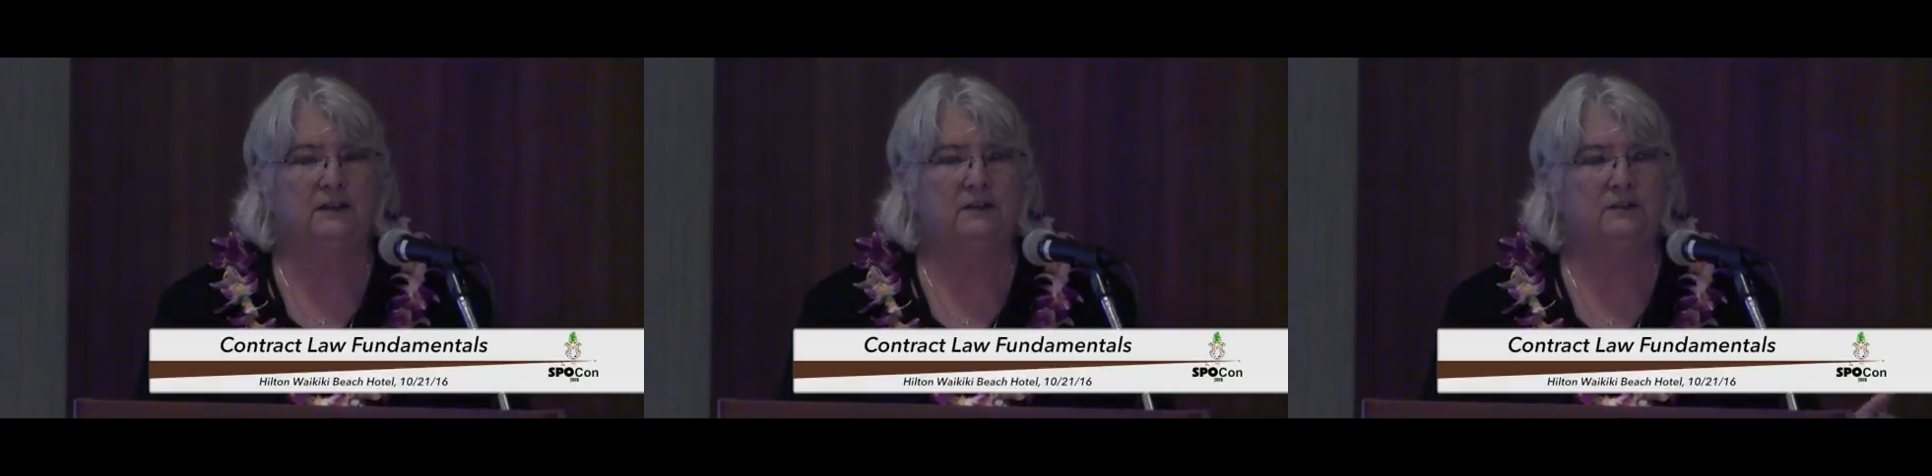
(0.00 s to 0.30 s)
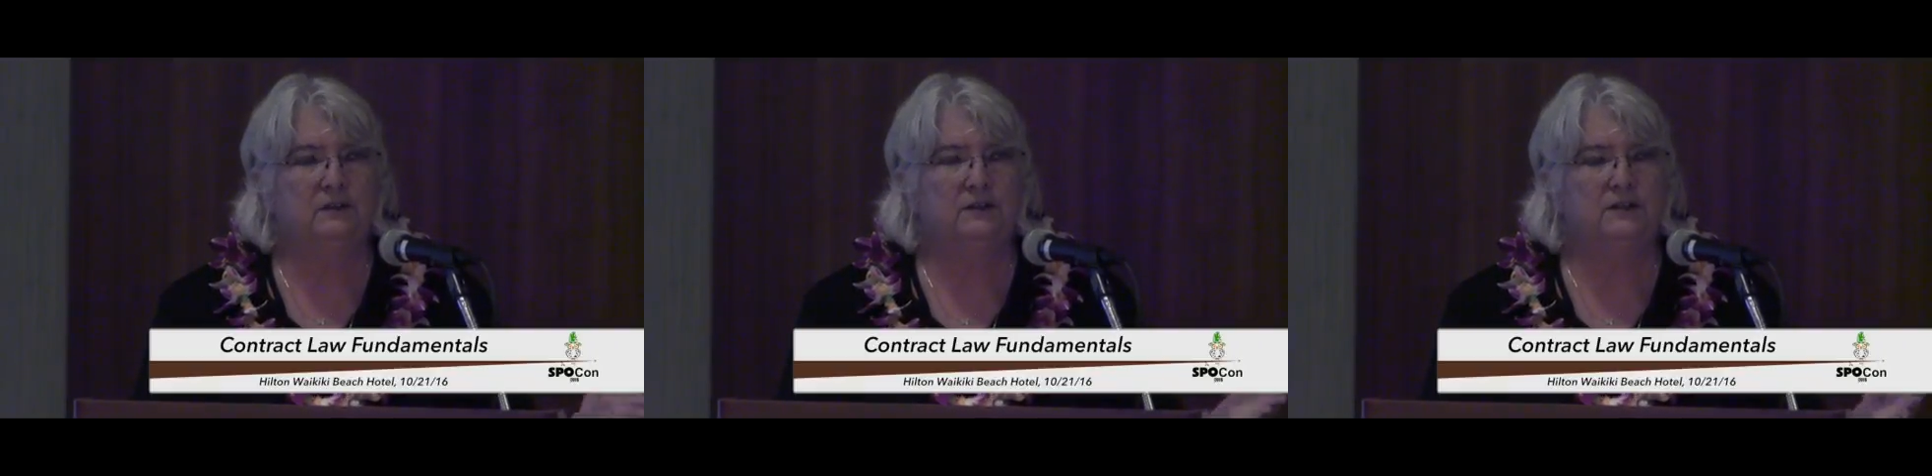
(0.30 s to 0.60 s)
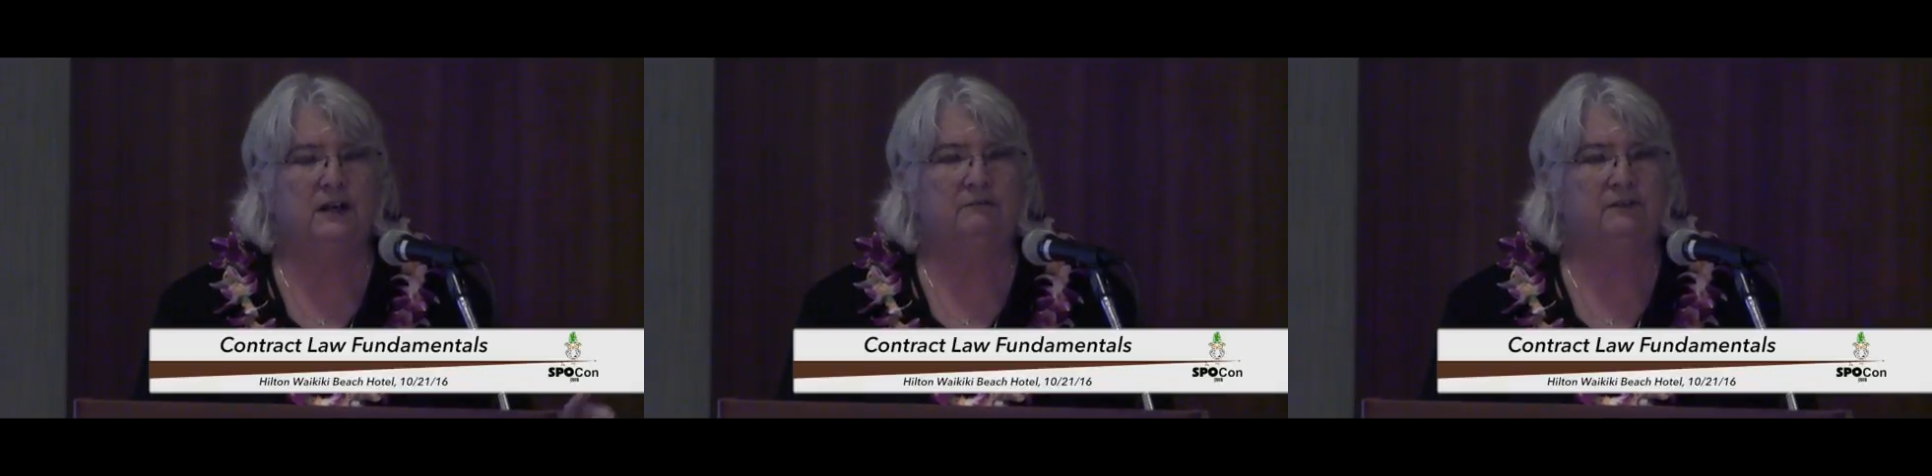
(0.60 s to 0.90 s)
you do the
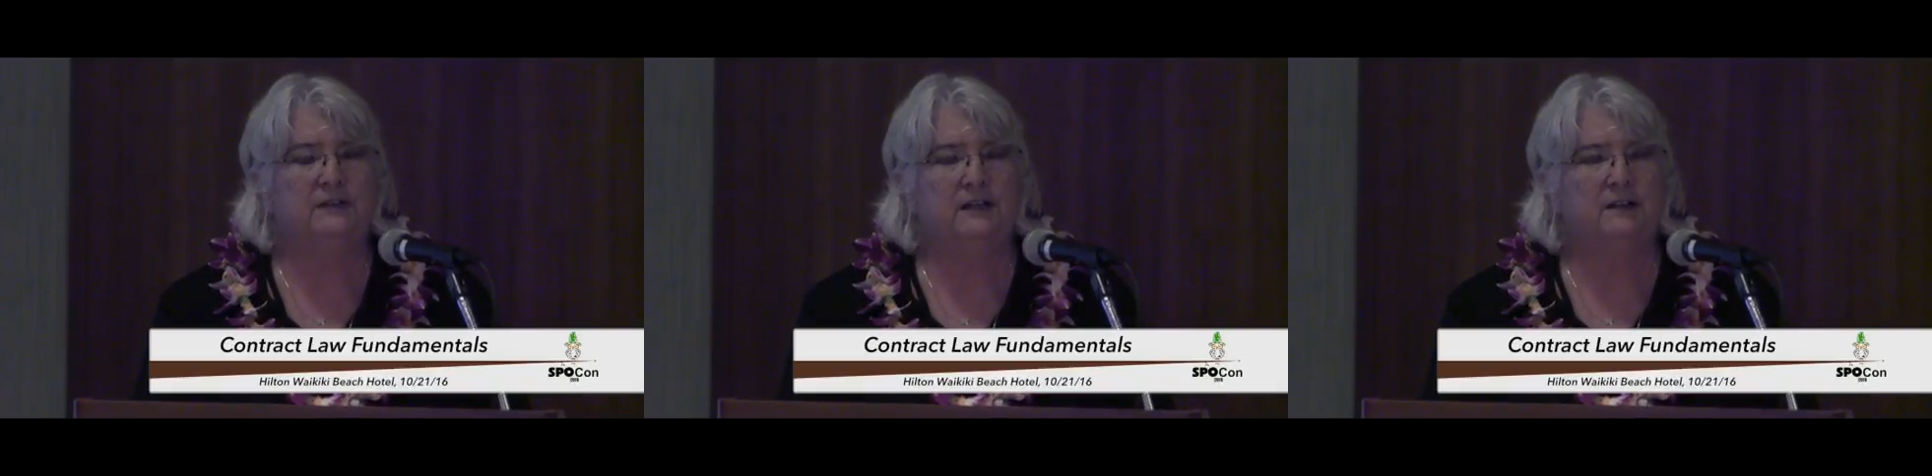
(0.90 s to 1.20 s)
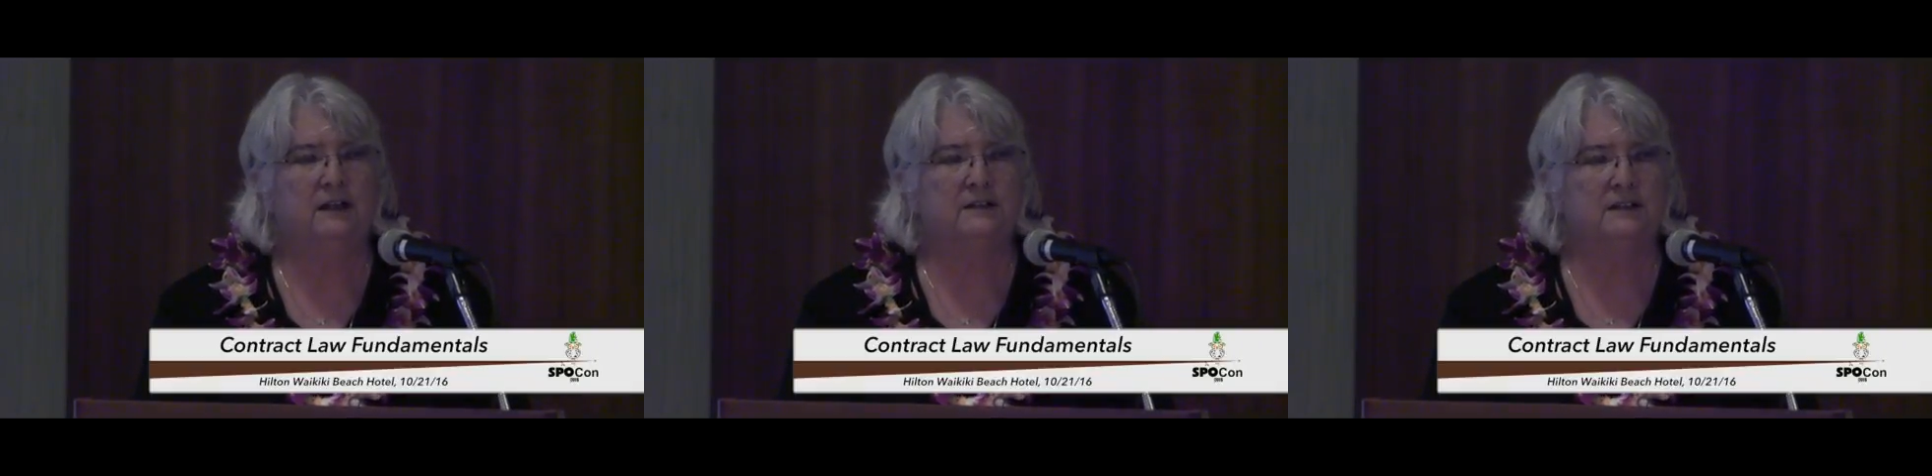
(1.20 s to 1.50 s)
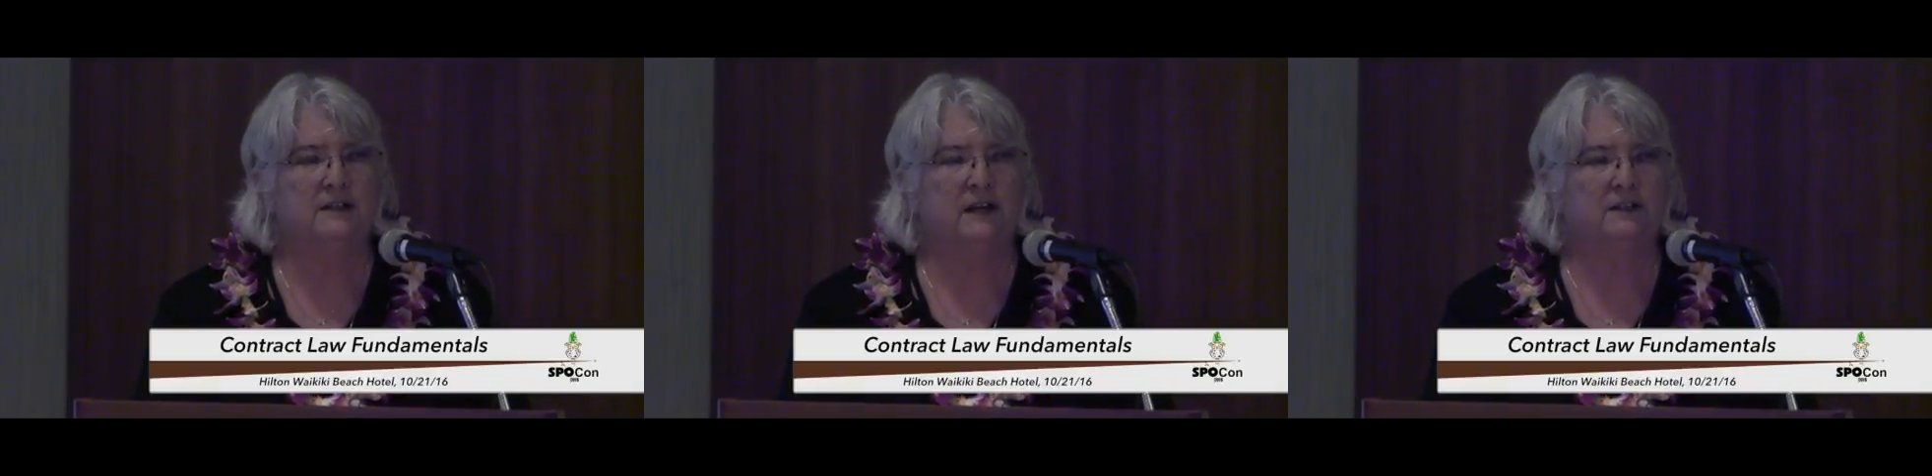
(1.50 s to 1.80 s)
job for
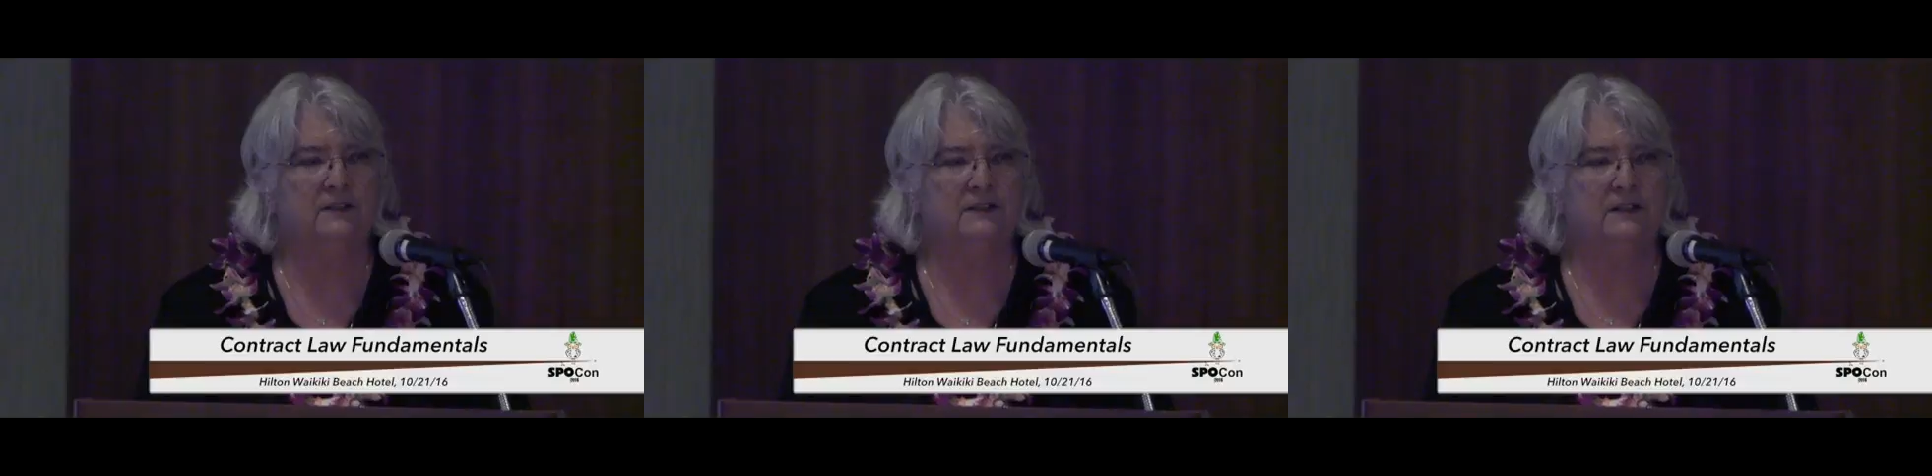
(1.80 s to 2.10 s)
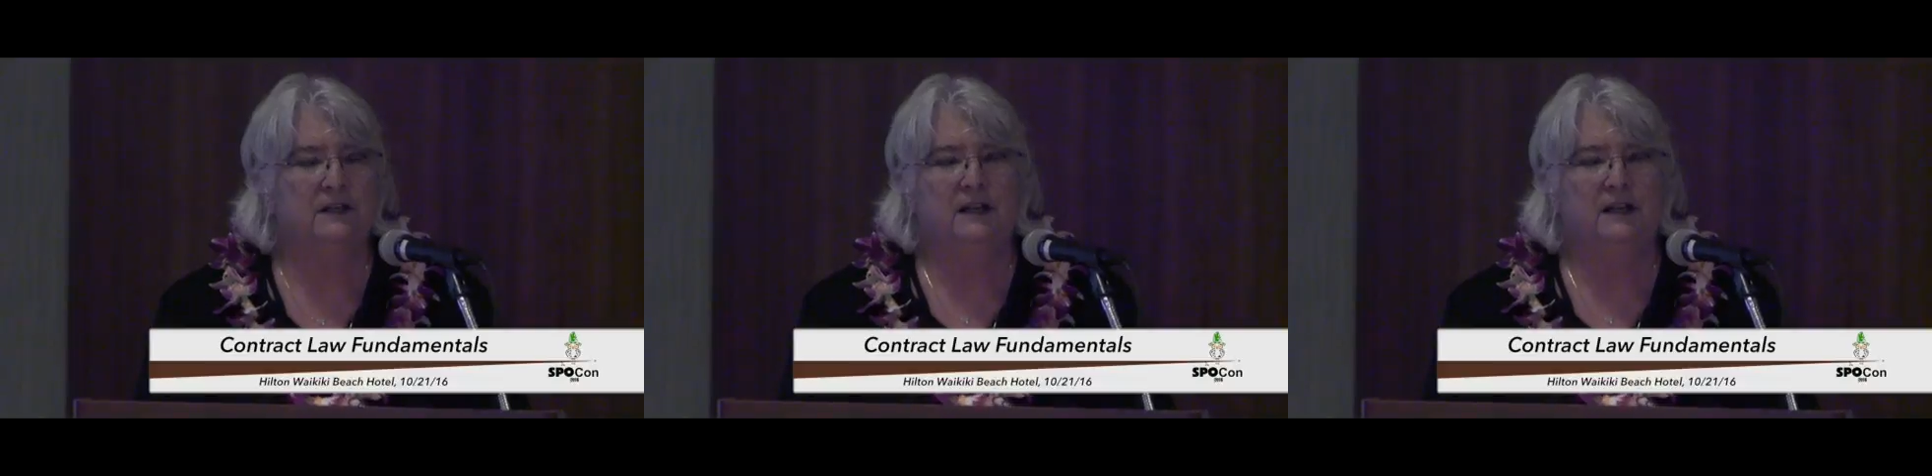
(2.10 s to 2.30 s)
$10,000,